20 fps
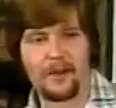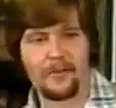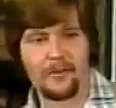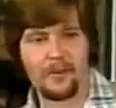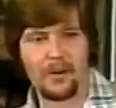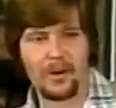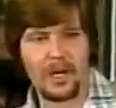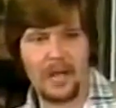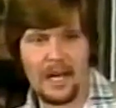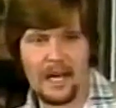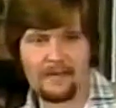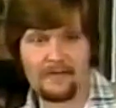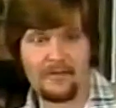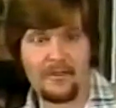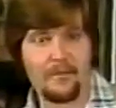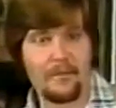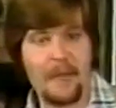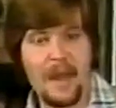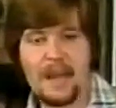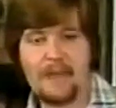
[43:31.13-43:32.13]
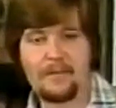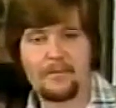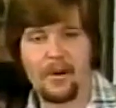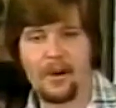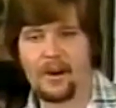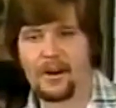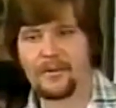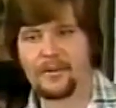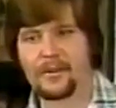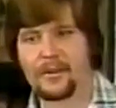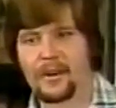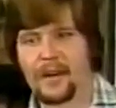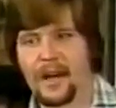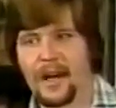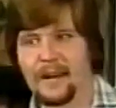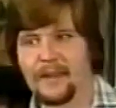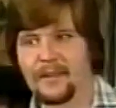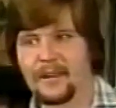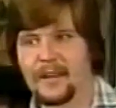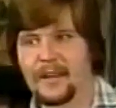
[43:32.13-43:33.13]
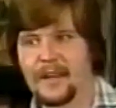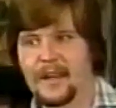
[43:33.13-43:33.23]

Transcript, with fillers: of your life, the main part of your life,